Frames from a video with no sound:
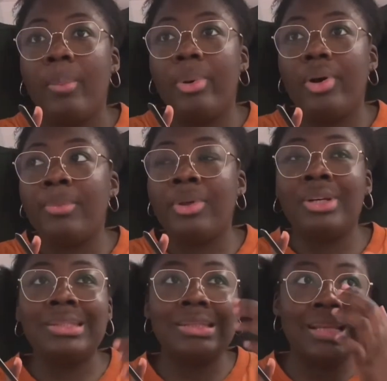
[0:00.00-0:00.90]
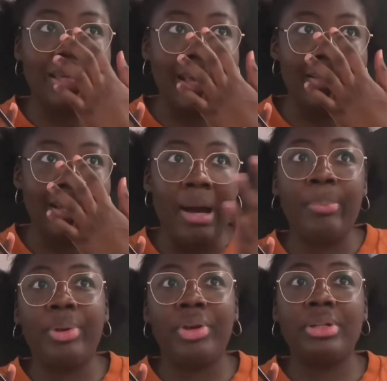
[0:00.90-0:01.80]
but because this is like exam
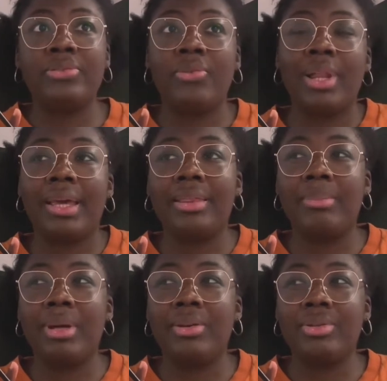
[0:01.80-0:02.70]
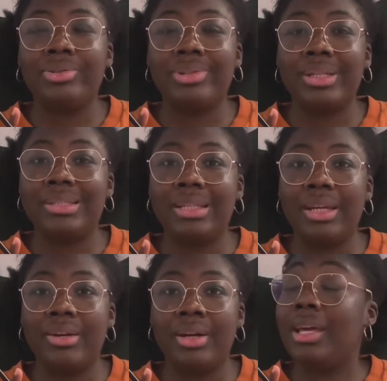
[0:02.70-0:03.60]
periods for like the medical students
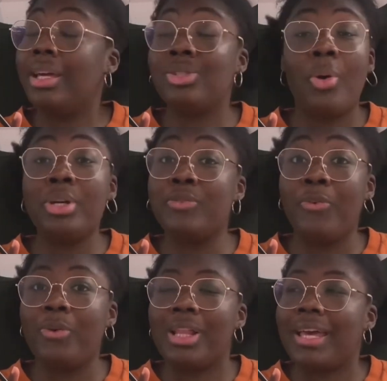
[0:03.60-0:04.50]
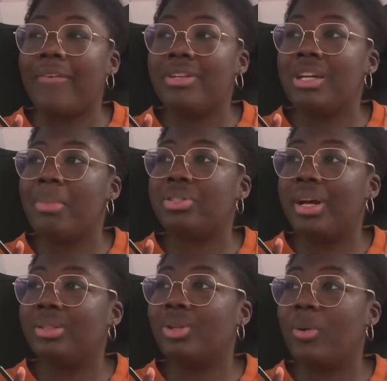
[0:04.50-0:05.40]
here it's always full like every time i
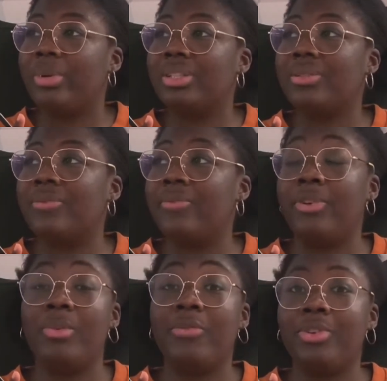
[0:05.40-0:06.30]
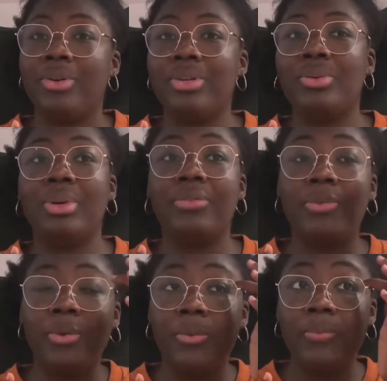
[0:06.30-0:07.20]
try to come here to film a video it's always
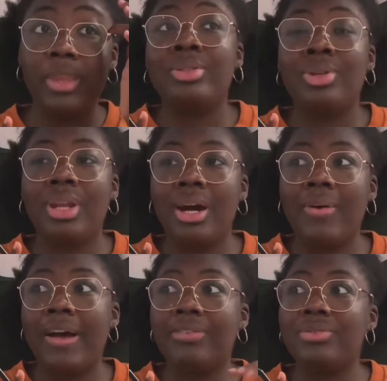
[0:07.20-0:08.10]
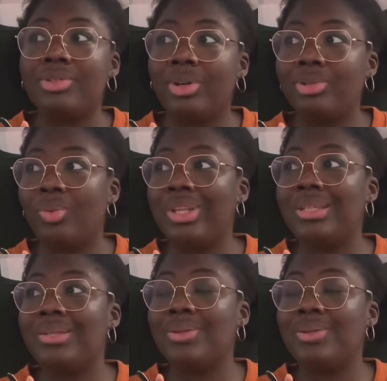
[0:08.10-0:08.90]
full so now i have to resort to waiting